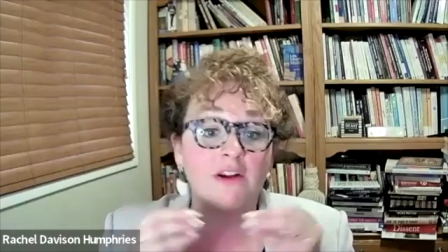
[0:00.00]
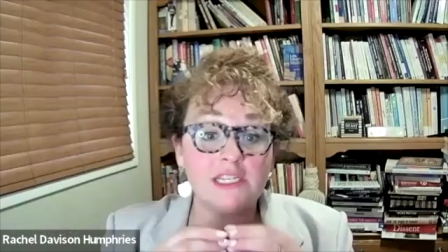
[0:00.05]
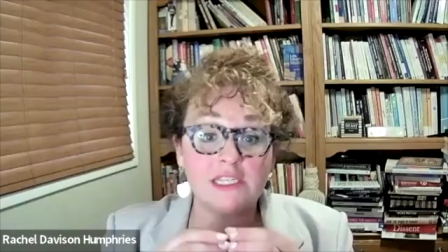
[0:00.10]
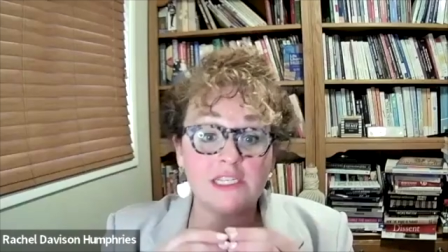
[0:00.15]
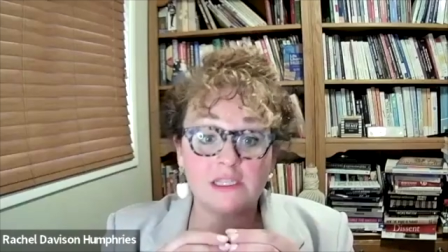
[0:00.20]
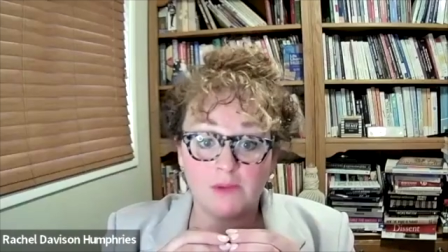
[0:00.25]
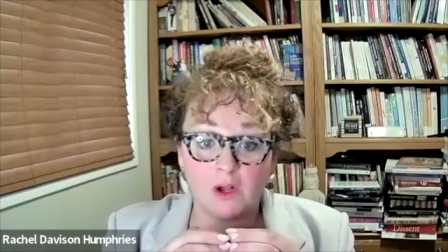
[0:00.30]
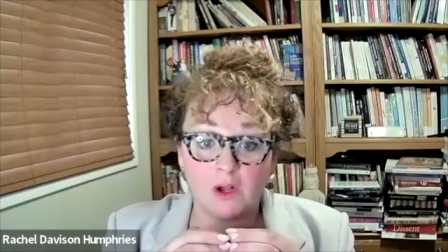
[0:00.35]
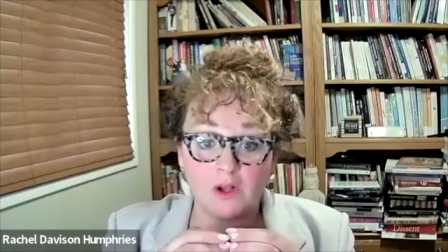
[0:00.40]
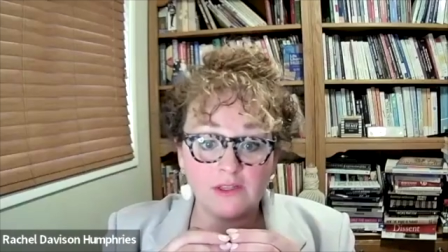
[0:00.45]

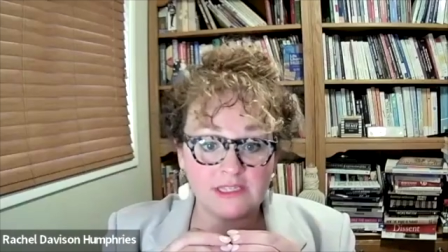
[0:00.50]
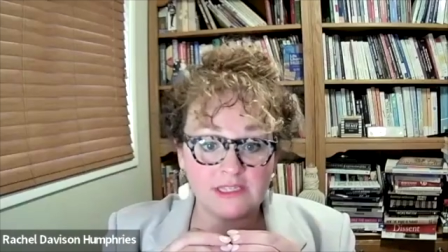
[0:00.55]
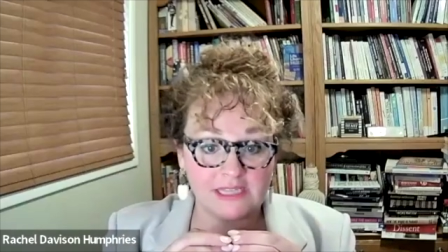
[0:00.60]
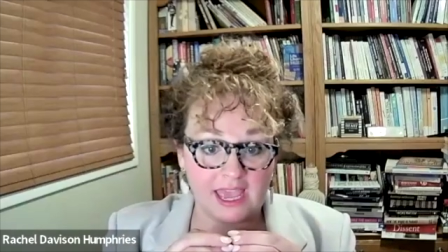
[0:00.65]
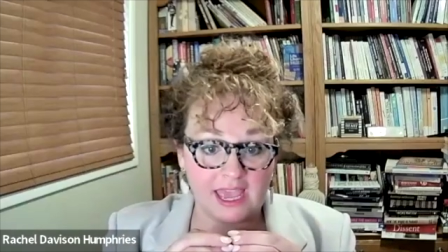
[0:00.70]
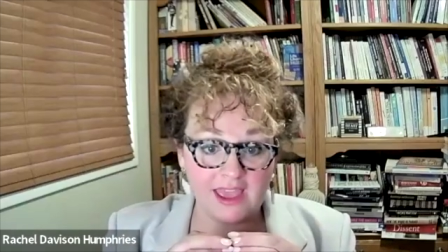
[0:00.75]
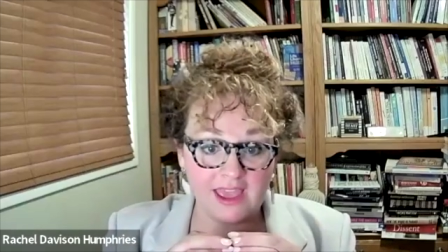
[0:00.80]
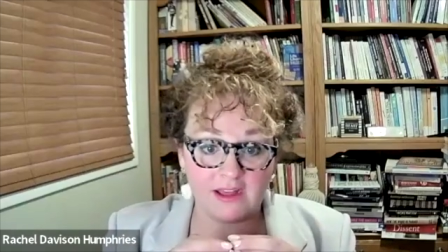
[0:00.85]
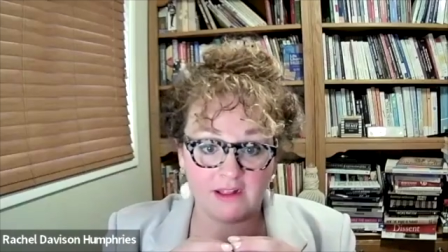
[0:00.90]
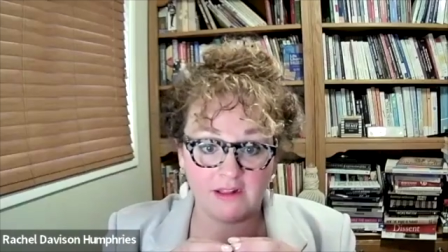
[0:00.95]
small
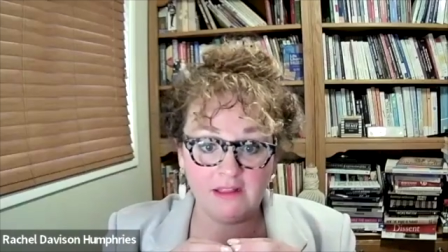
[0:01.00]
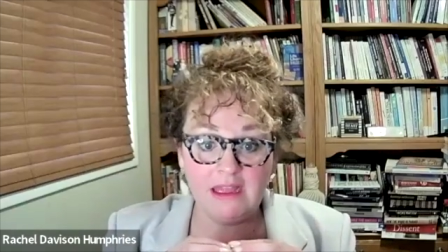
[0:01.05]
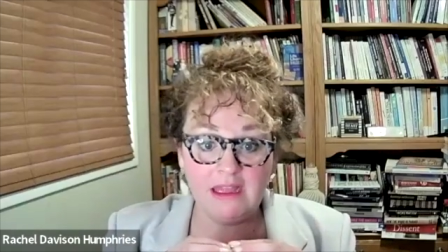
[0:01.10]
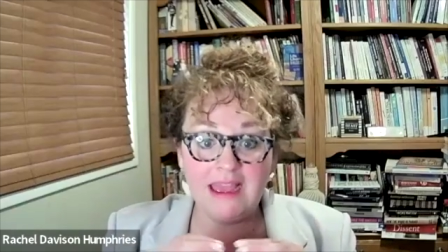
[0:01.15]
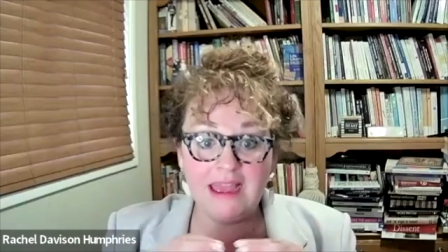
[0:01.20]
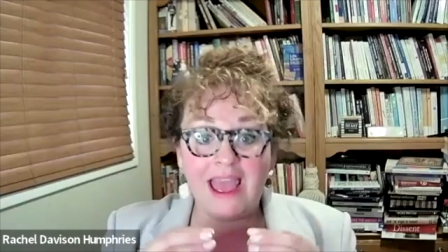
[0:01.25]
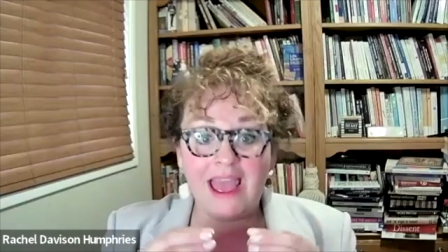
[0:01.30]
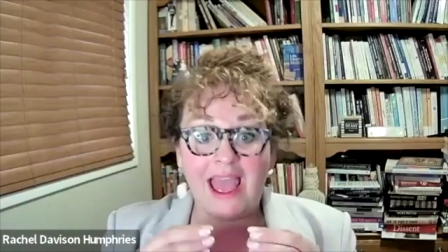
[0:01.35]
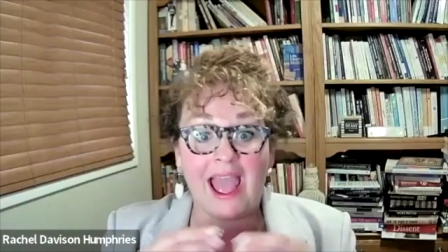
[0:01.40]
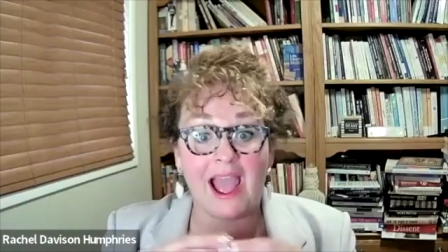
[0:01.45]
scale
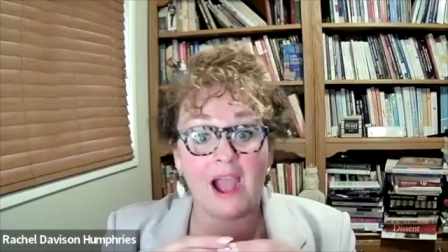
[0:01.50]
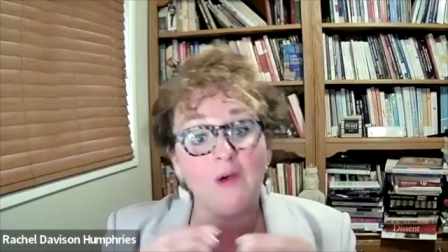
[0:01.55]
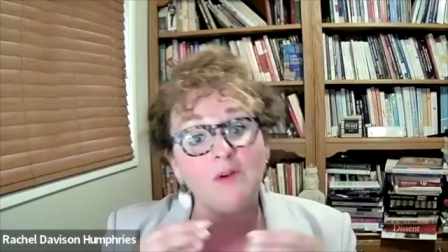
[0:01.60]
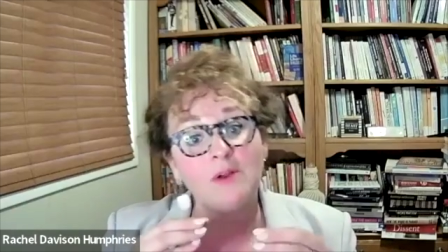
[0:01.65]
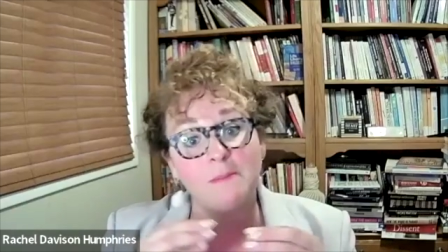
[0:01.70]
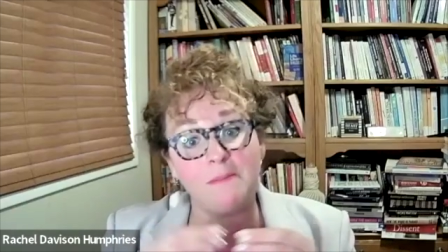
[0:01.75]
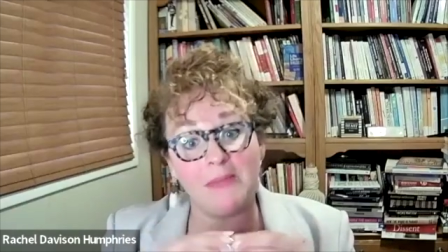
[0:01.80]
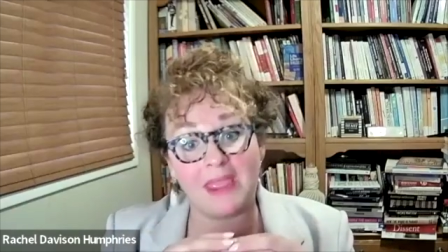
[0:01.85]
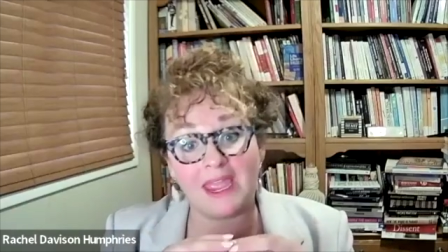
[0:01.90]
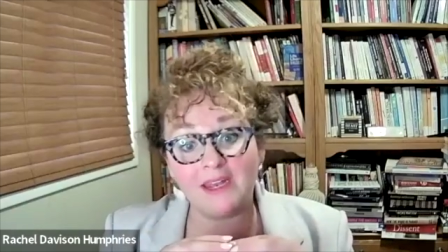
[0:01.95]
how to
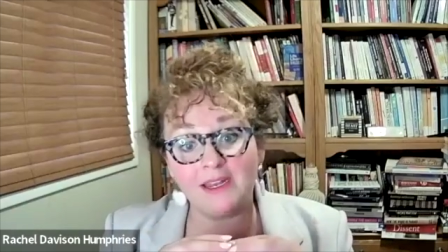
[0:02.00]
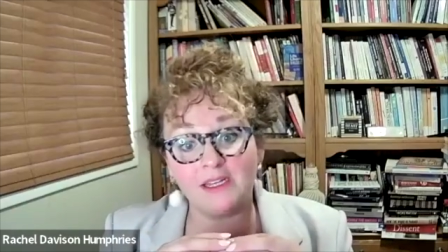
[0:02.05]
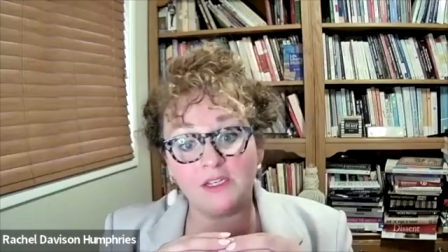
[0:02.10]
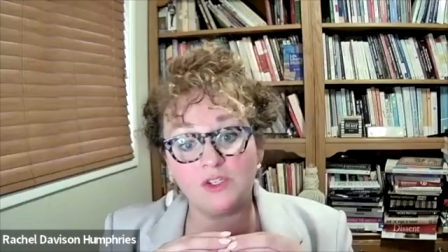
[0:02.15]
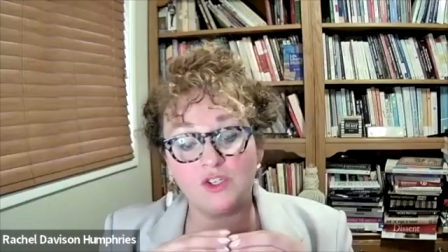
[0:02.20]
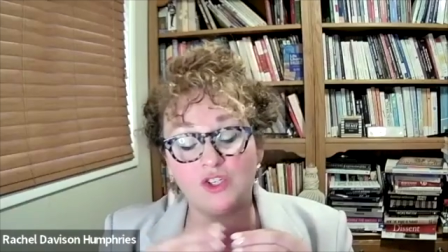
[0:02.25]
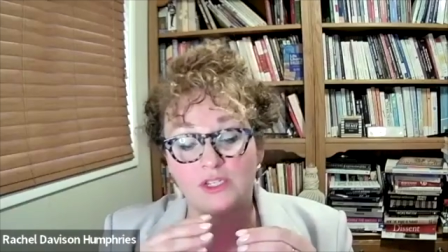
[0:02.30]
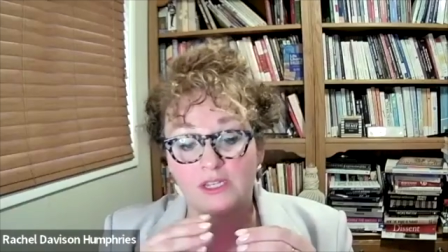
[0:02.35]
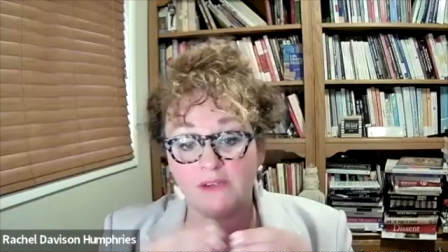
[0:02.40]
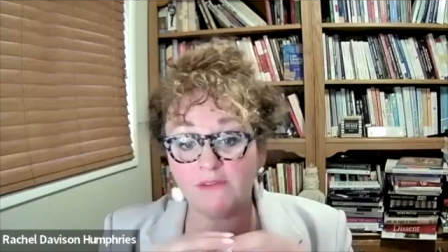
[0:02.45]

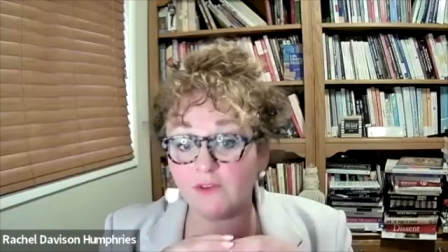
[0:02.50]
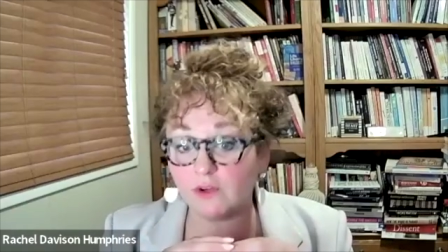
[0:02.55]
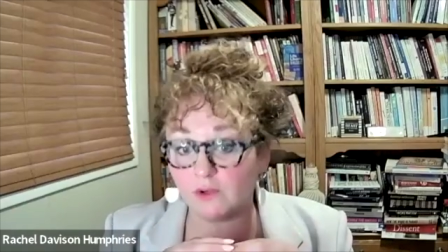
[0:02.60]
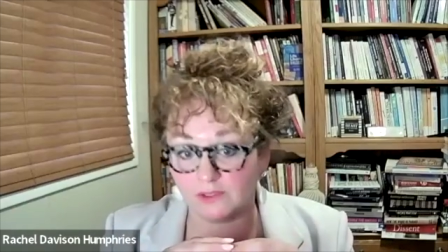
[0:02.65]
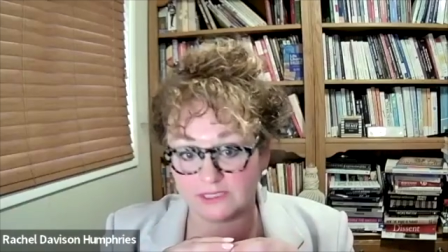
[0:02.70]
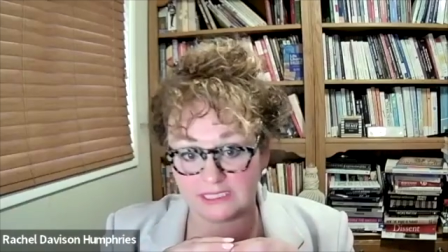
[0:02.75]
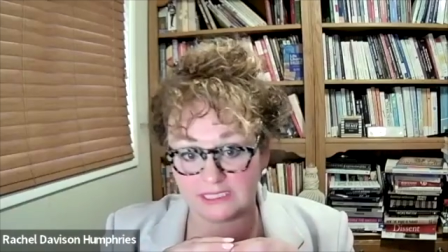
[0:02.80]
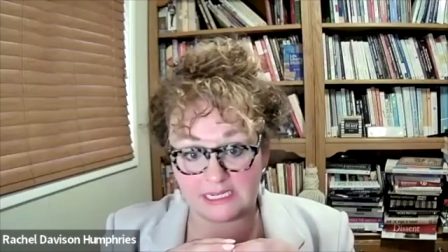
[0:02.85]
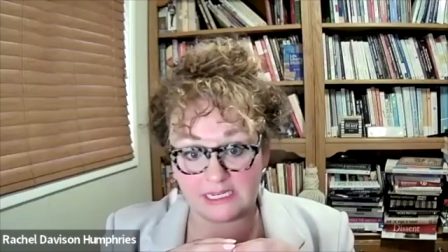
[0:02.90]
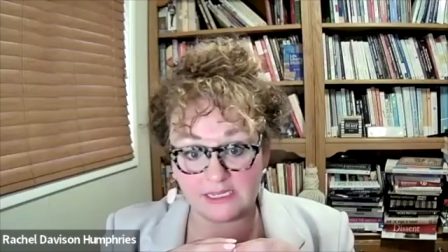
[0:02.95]
manage
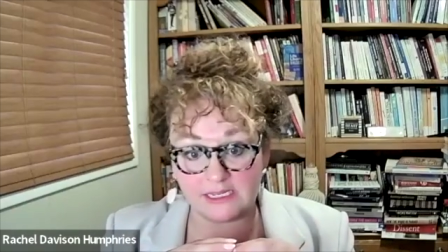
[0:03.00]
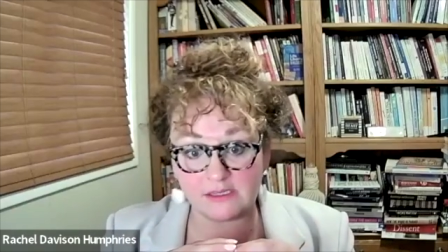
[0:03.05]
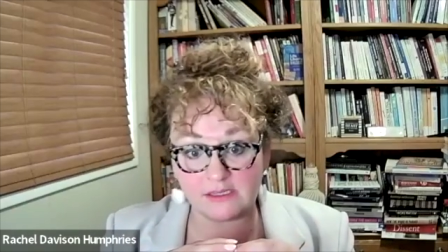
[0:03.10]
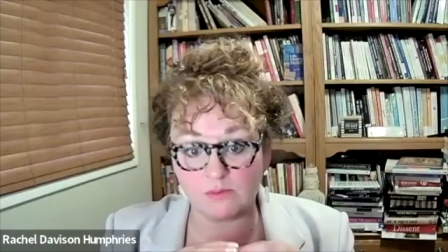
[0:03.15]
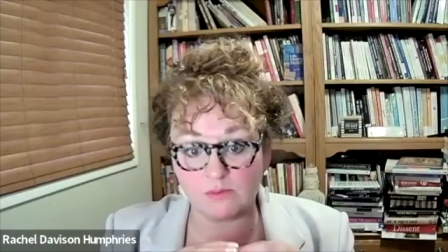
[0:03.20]
difficulties,